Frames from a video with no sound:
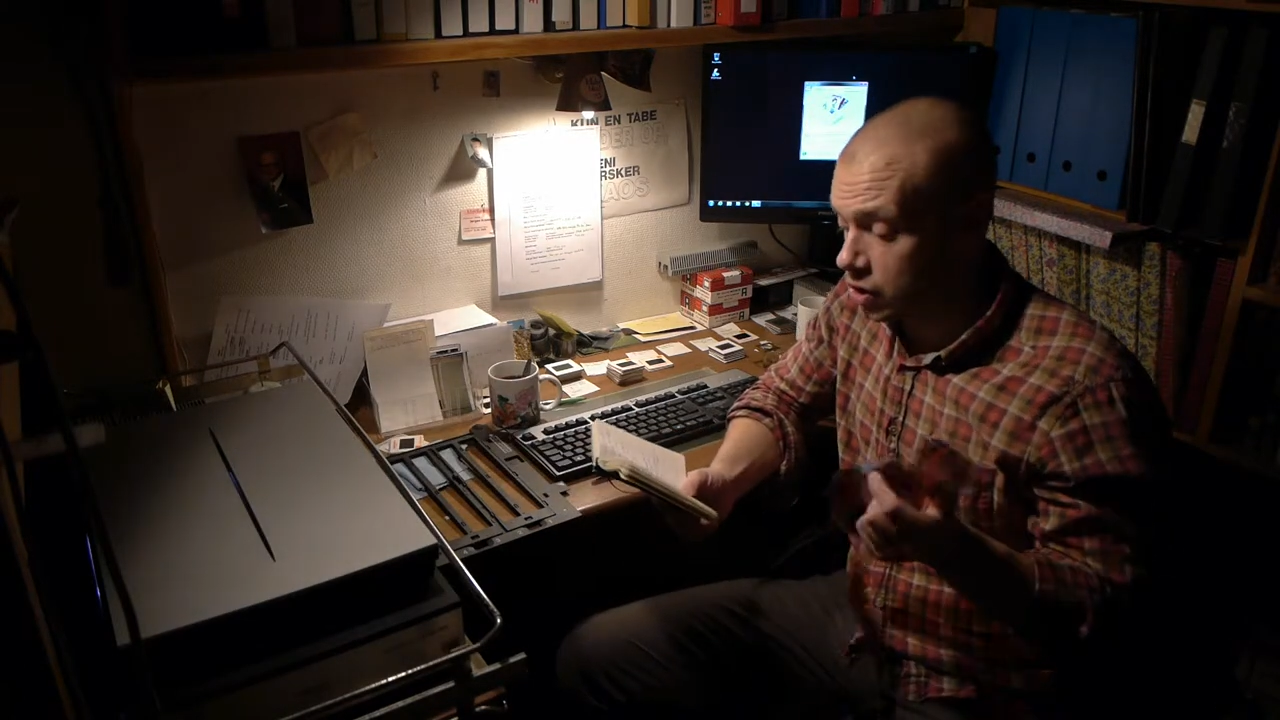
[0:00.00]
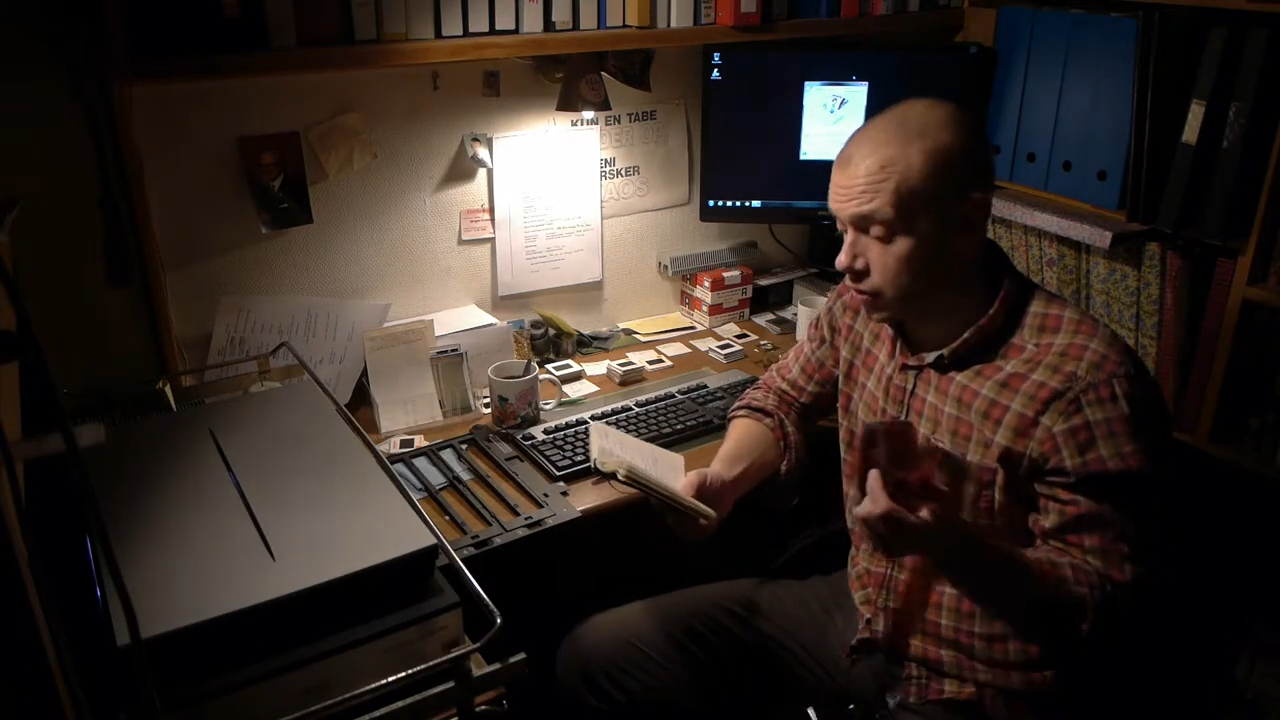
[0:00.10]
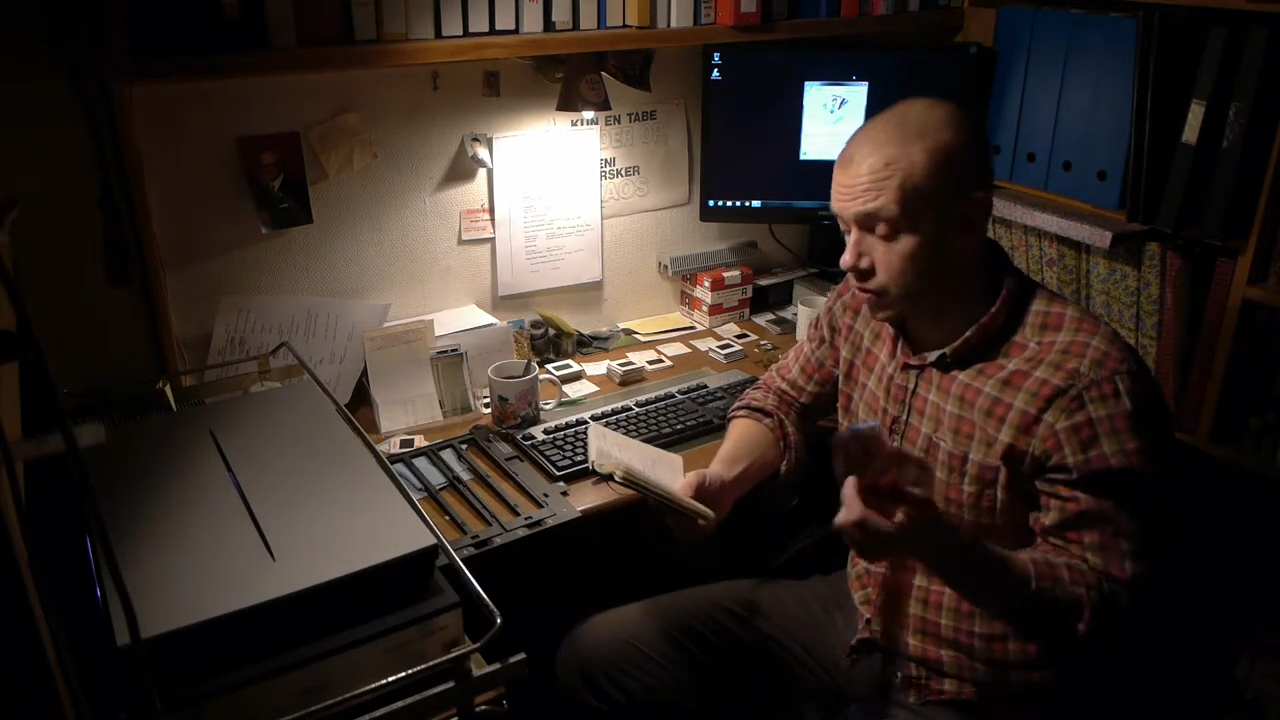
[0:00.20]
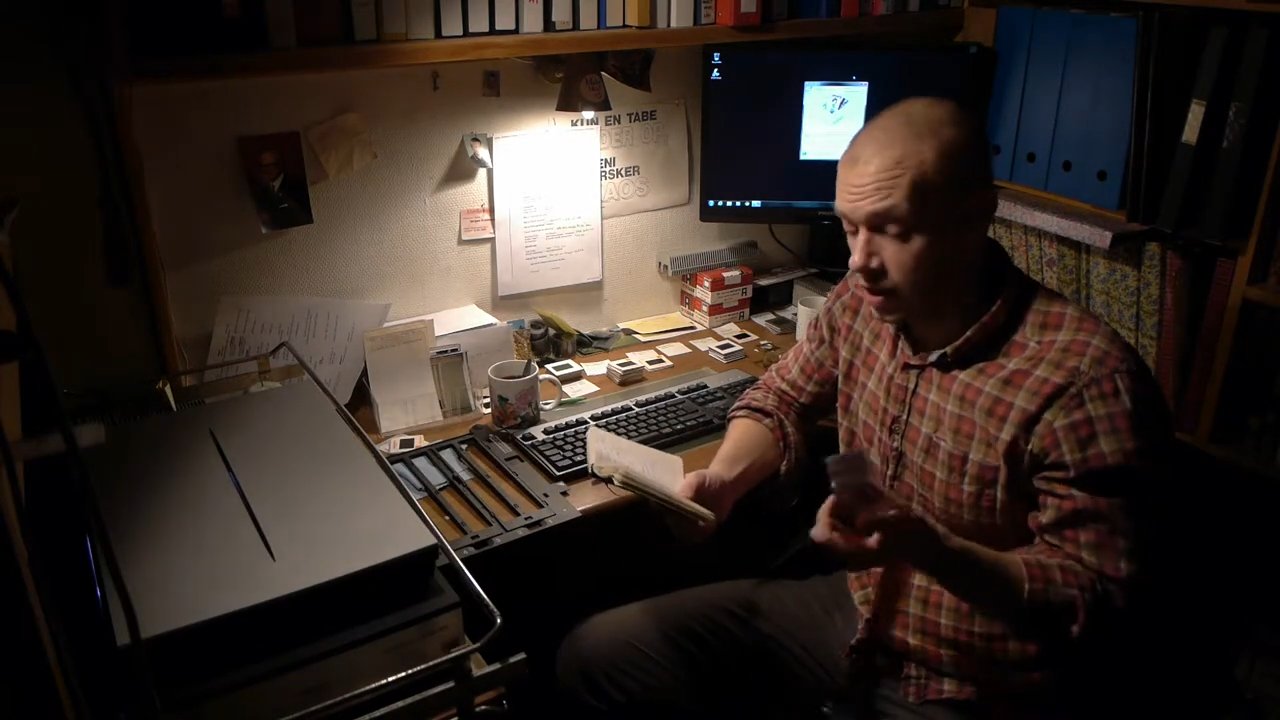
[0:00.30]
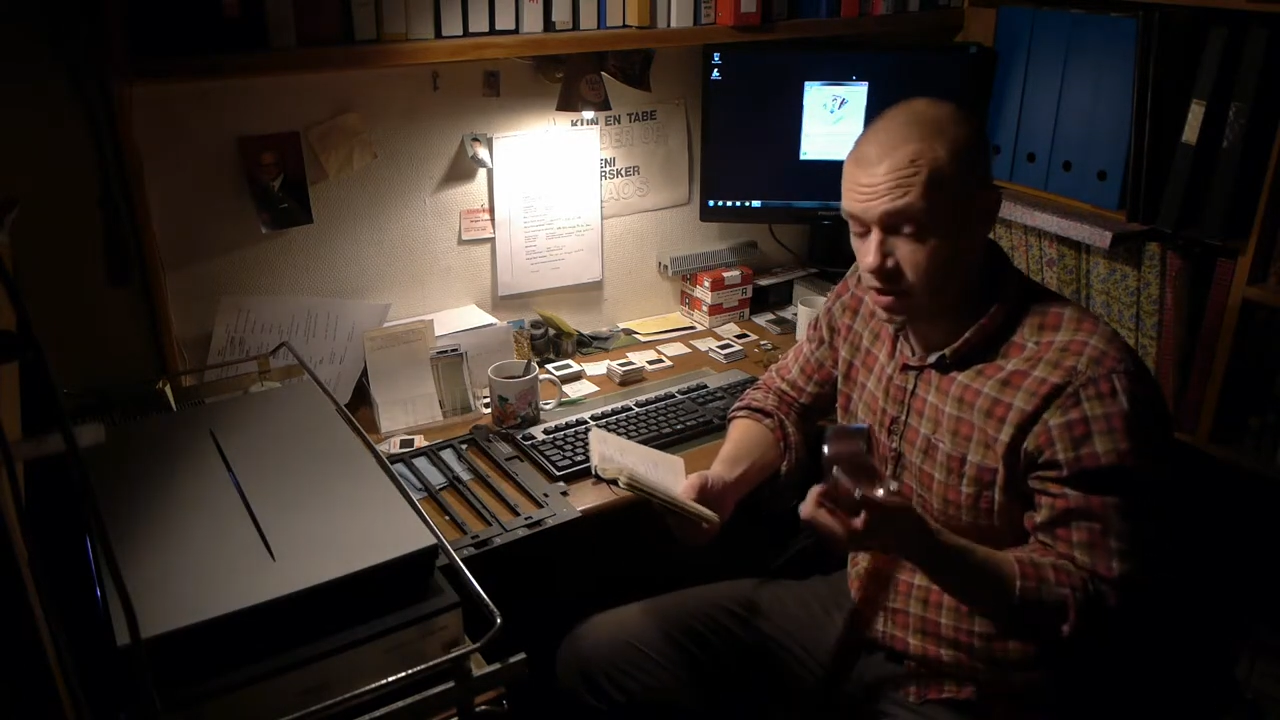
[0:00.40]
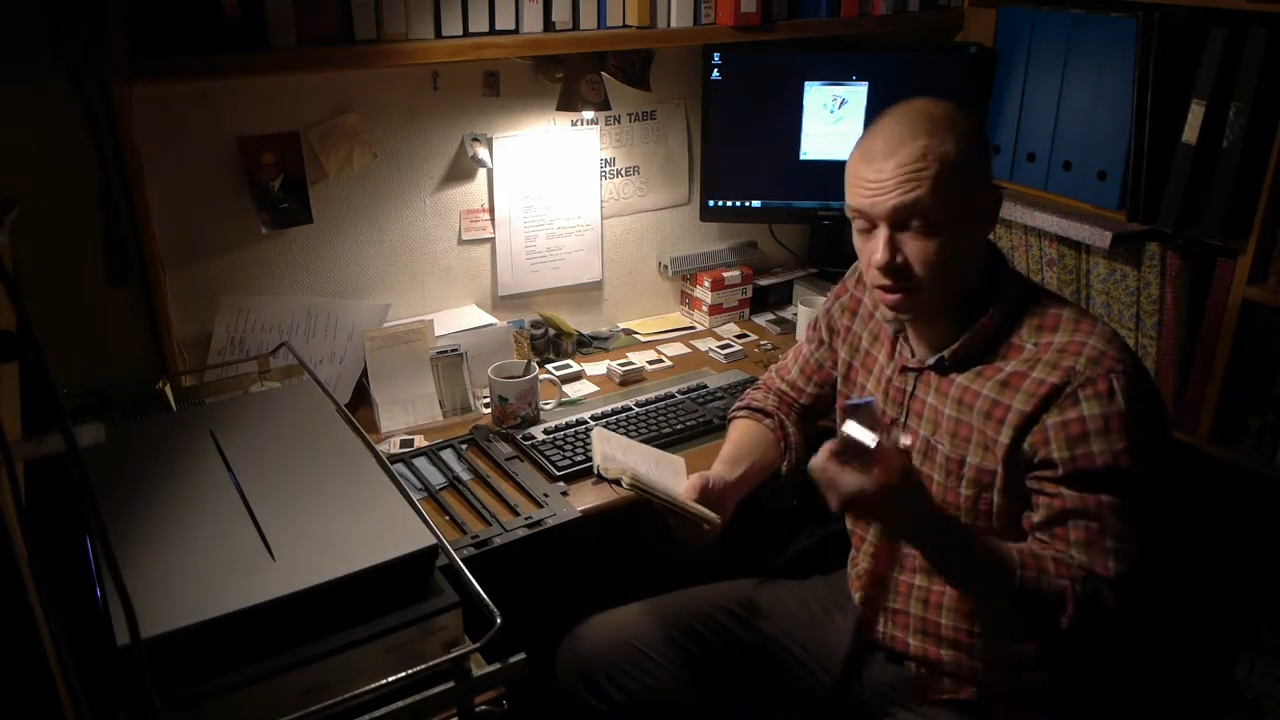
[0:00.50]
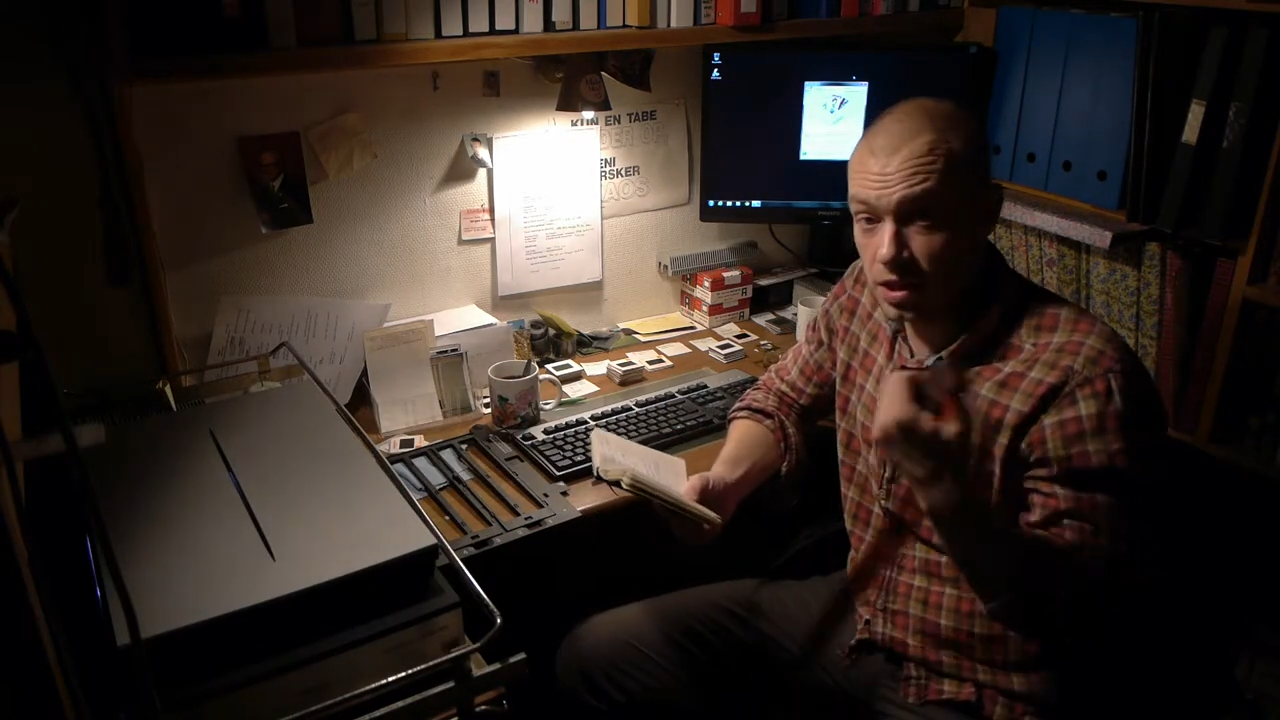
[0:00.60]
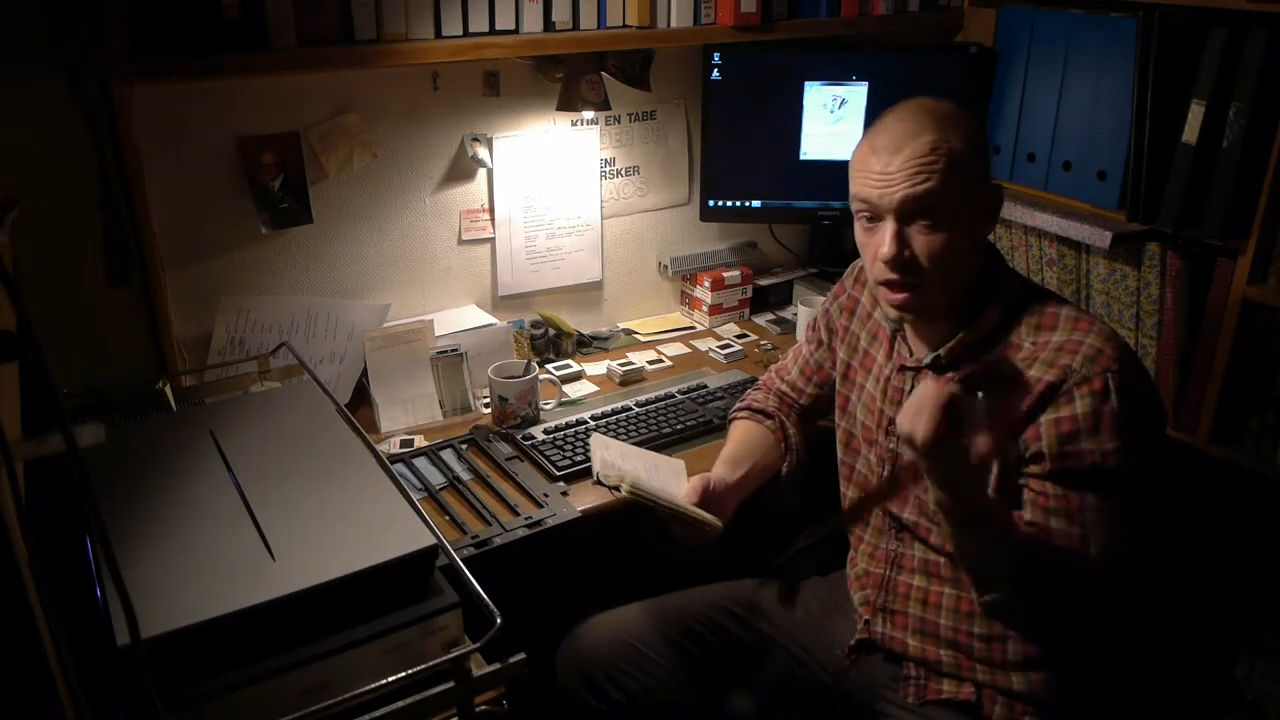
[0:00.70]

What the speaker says: shooting is the